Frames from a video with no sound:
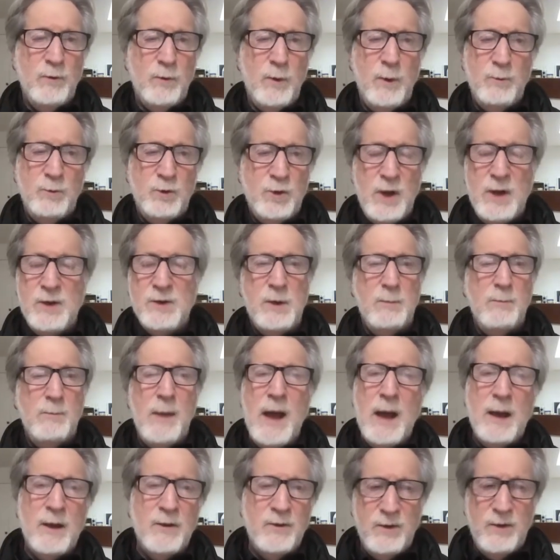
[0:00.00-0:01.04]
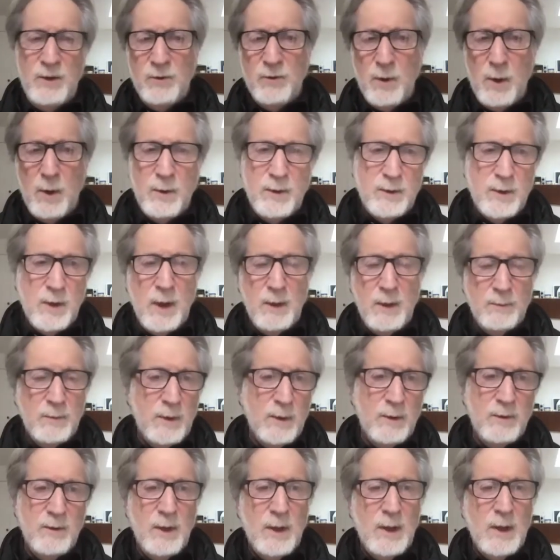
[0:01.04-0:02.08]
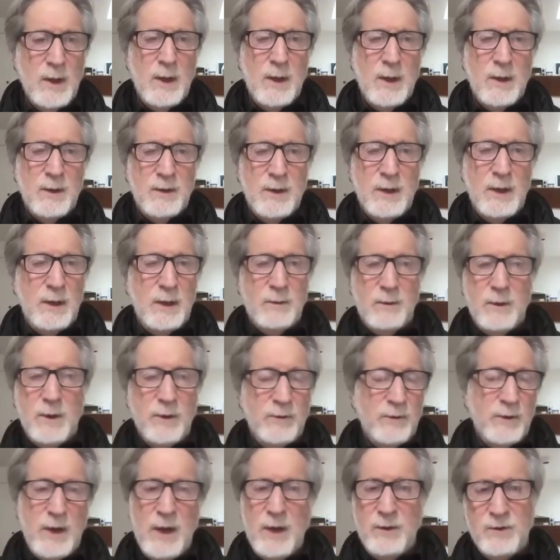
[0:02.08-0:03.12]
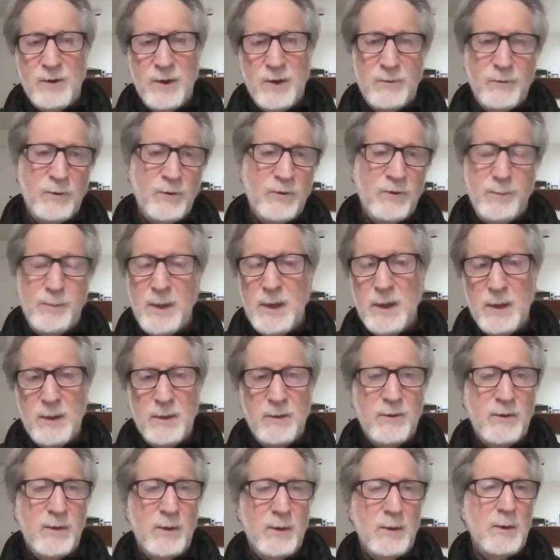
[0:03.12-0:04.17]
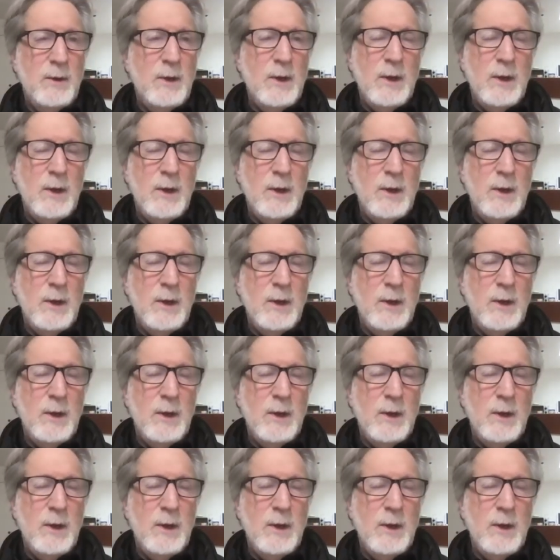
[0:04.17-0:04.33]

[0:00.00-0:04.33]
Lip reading: So I'm changing magazines all the time because it has different speeds. And